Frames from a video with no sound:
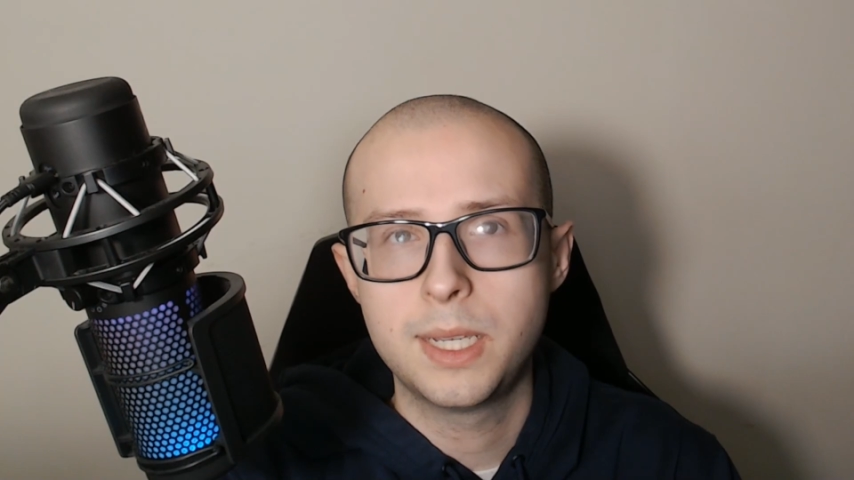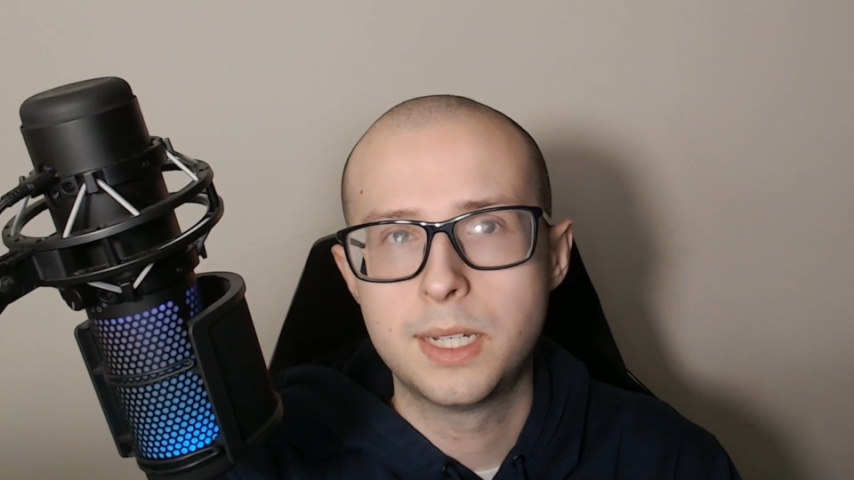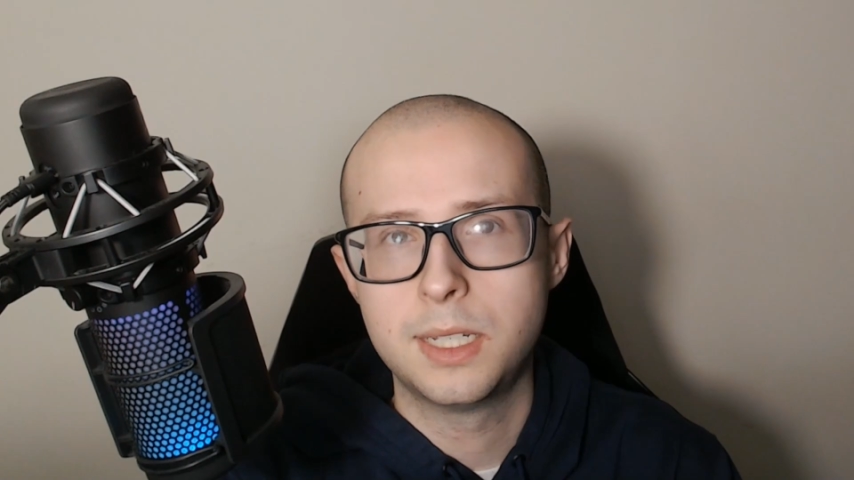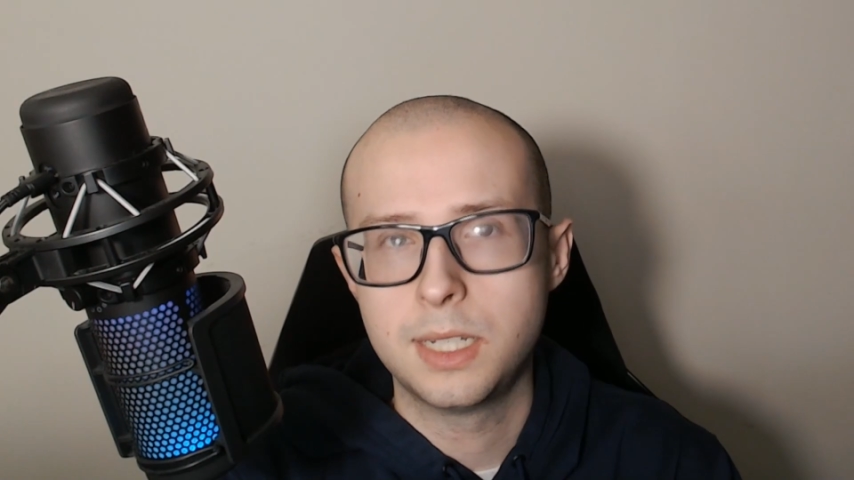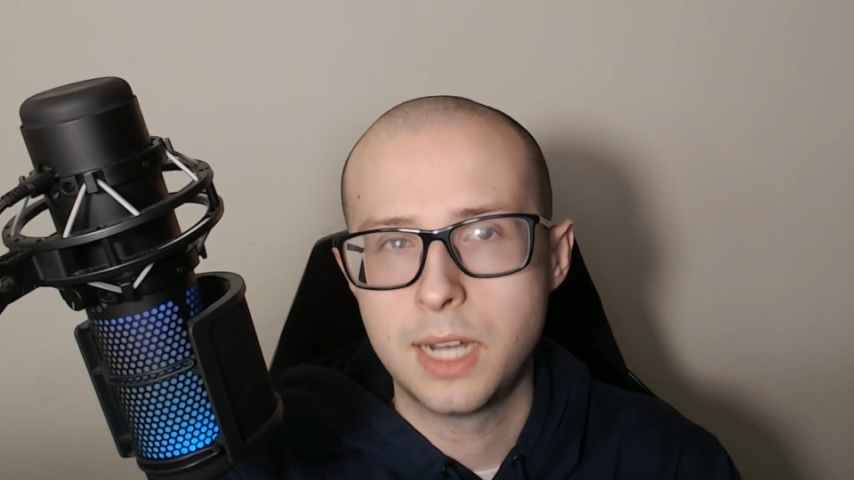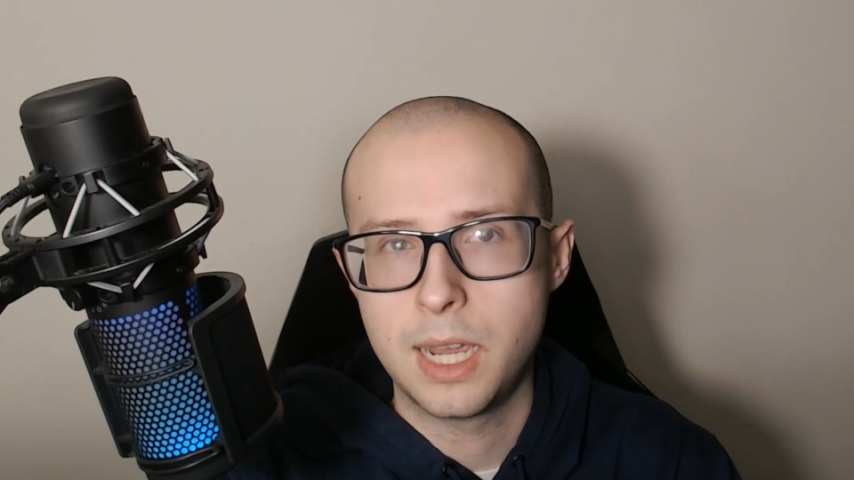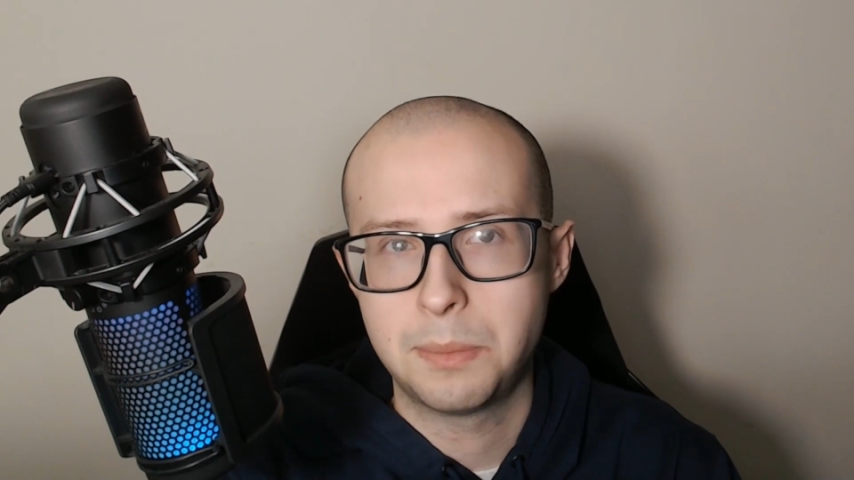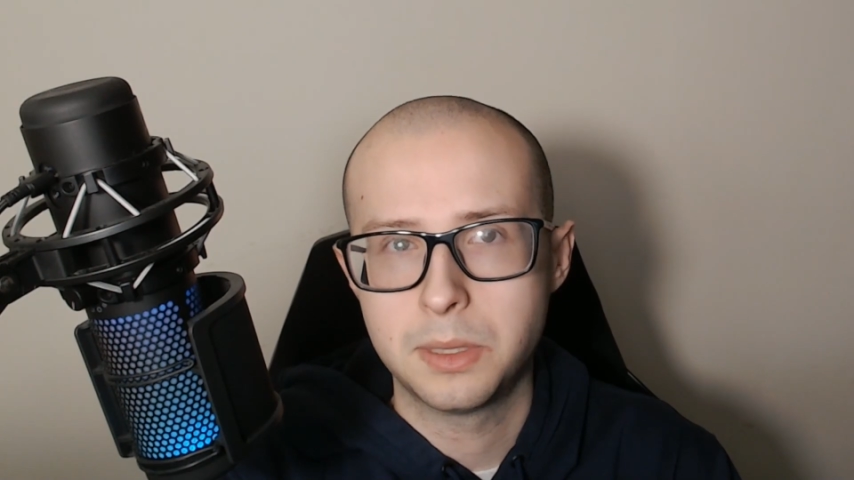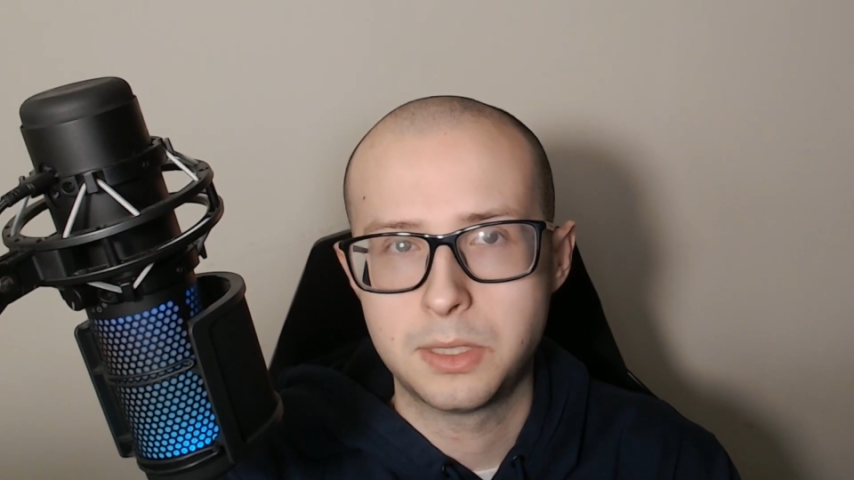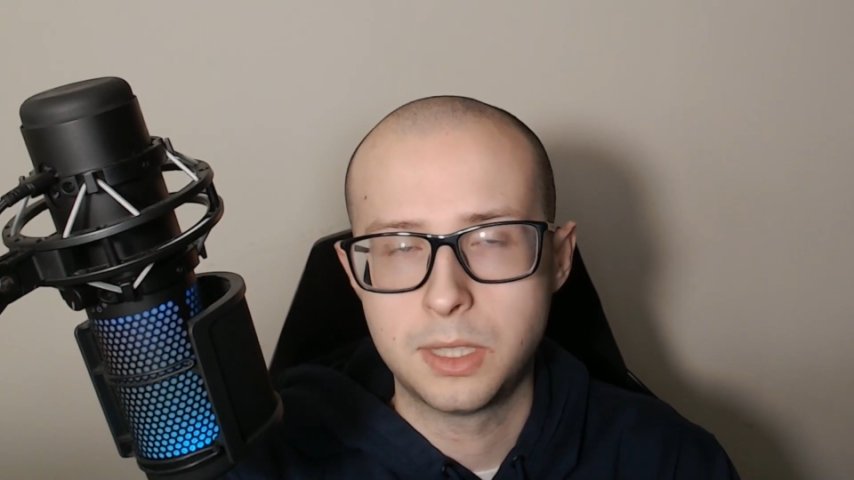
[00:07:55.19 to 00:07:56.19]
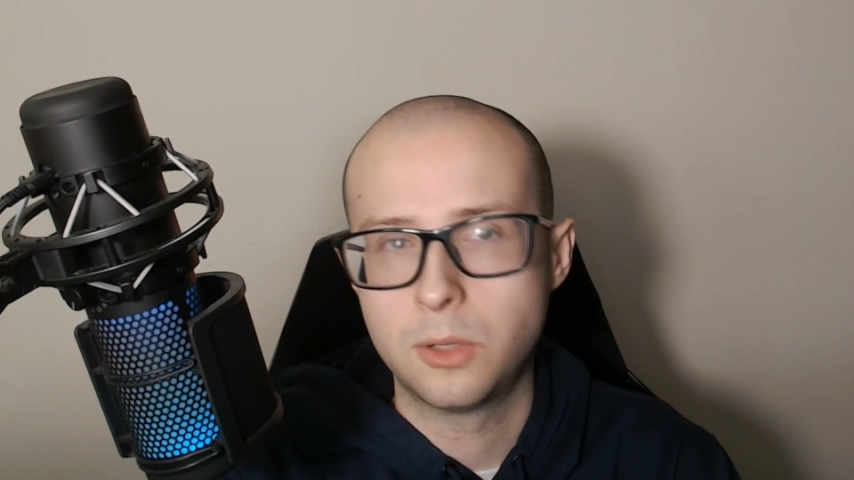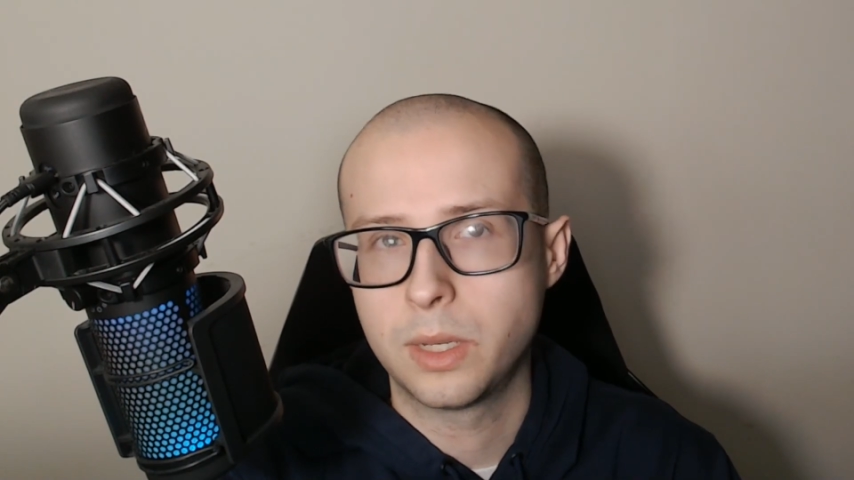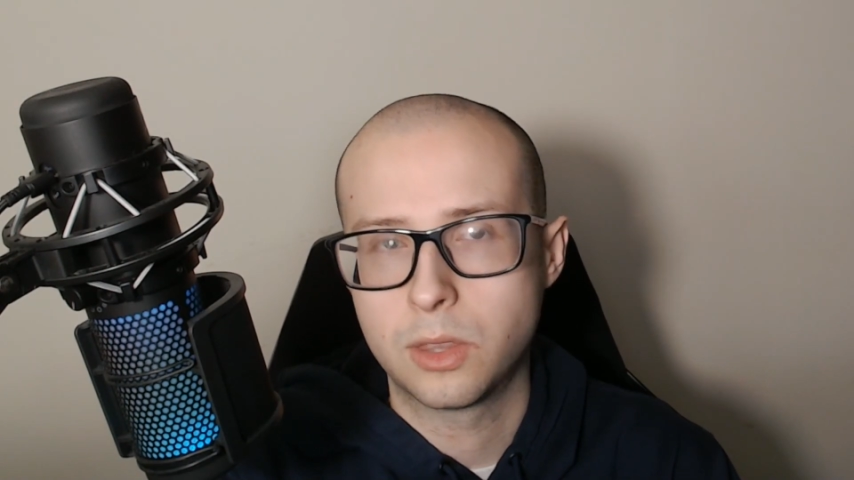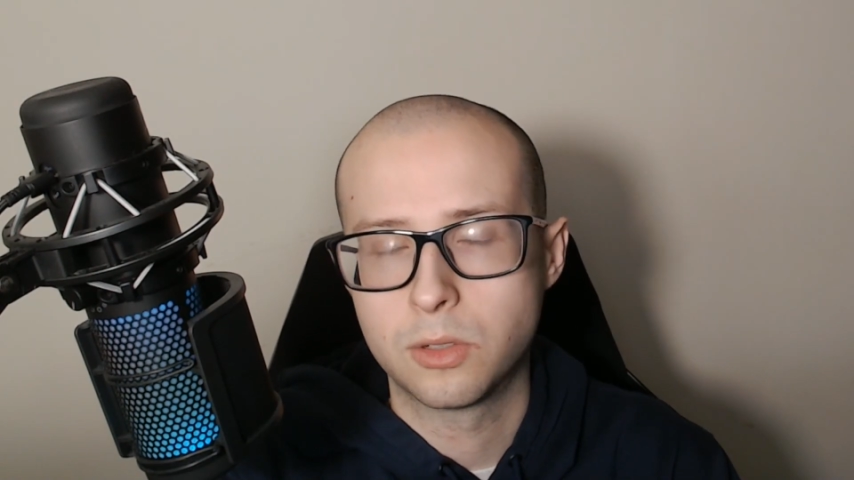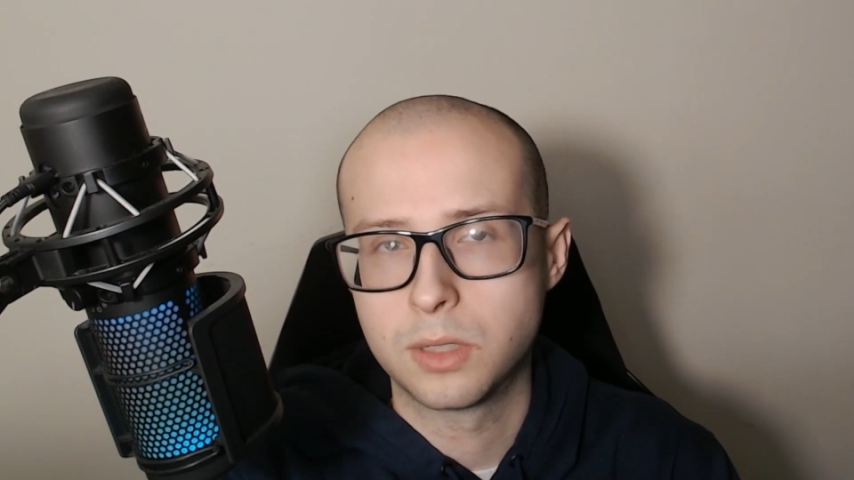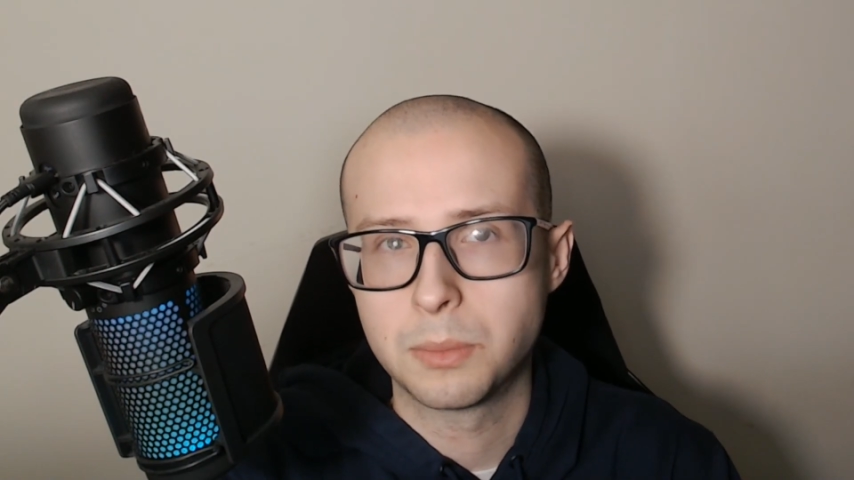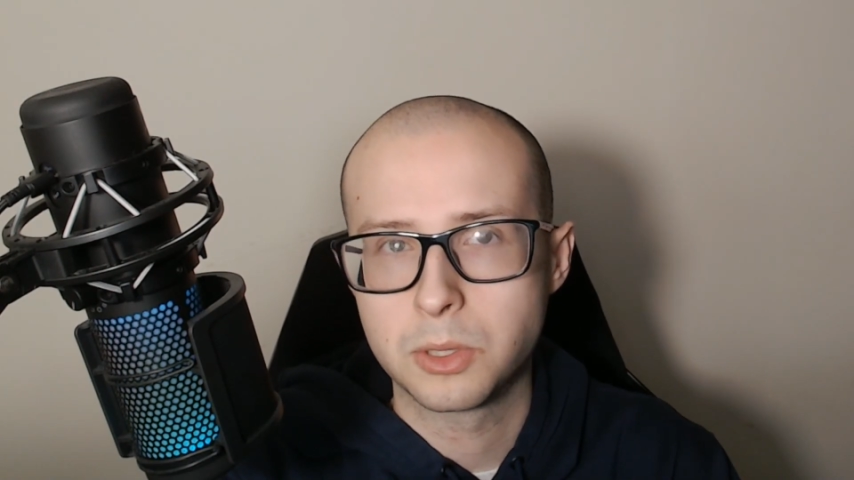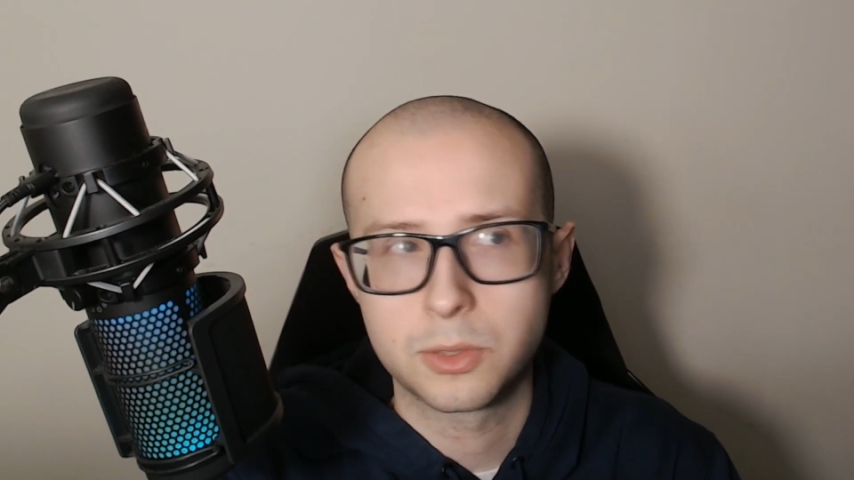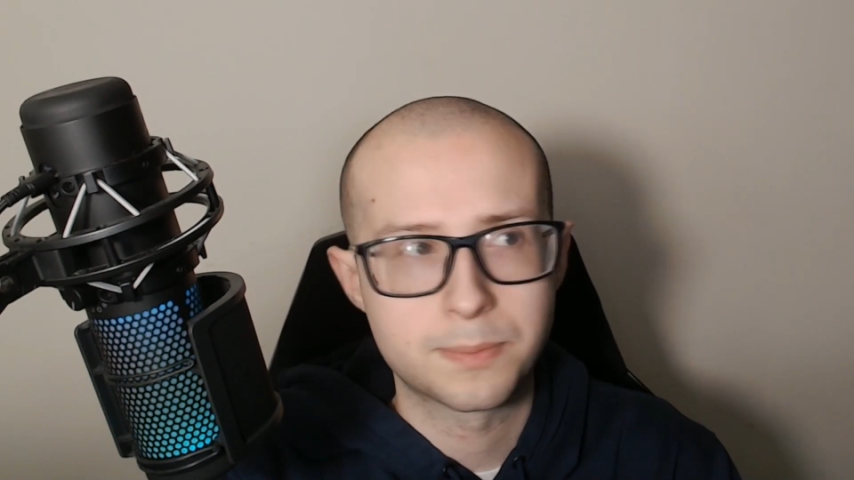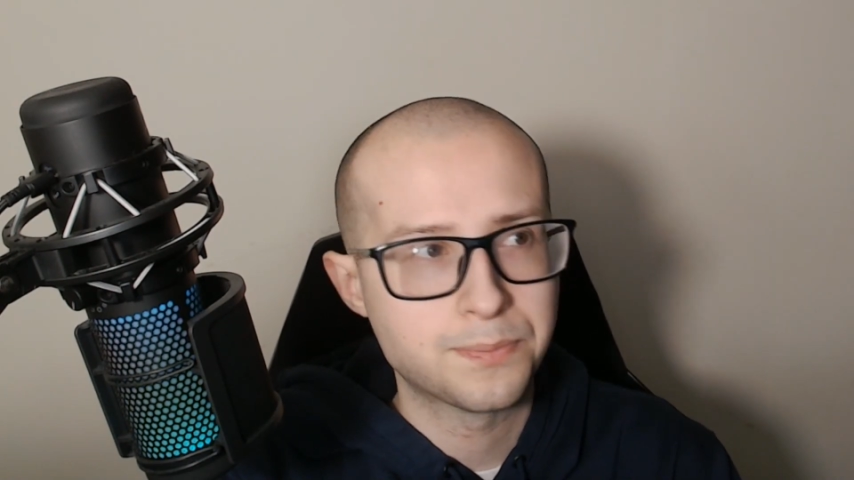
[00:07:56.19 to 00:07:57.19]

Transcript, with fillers: in Indianapolis and they'll get their numbers.